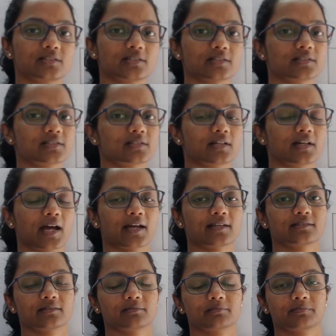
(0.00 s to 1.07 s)
just
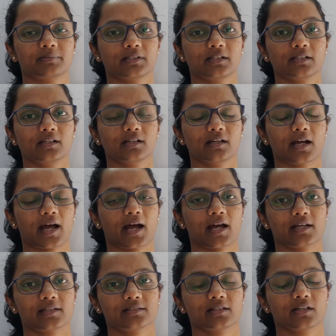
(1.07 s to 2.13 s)
as simple
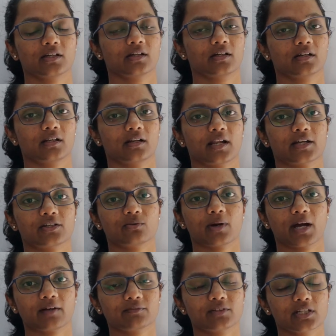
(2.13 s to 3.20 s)
as, like, you
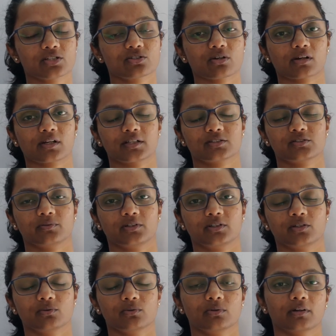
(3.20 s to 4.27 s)
have three chocolates
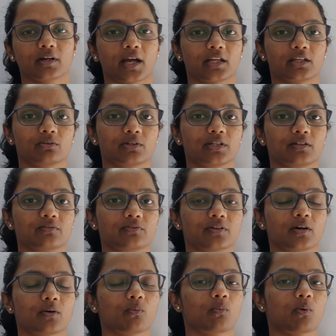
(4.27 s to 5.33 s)
with you and you give
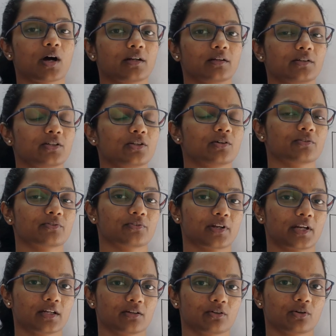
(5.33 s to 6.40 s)
one to your
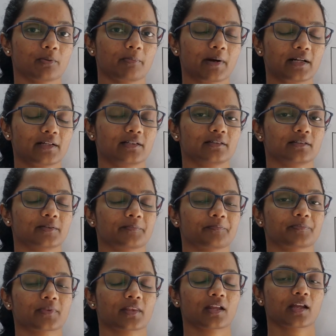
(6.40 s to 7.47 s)
friend or your partner,
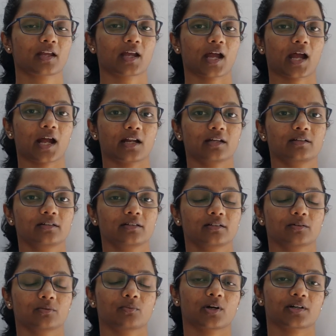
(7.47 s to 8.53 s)
and
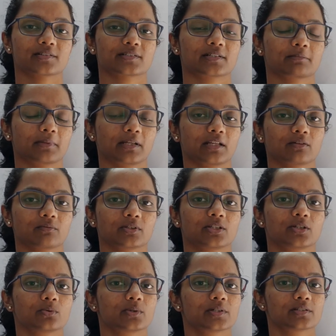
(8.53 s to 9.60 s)
what is remaining with
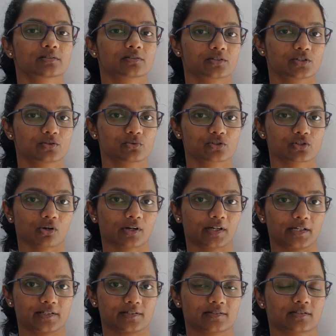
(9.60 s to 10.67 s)
you is two
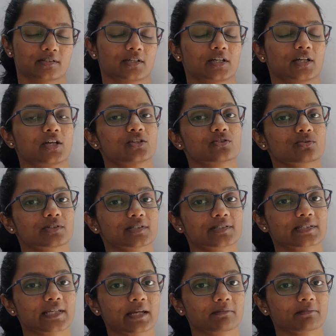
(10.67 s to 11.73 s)
chocolates. So the
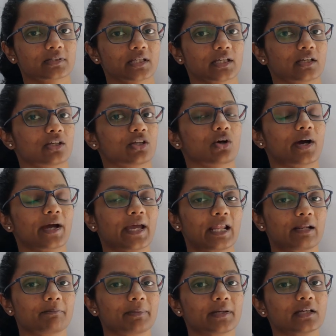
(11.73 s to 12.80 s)
same thing, you're
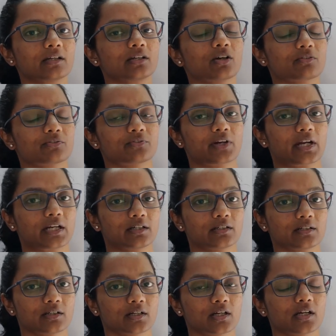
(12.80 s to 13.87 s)
helping your friend,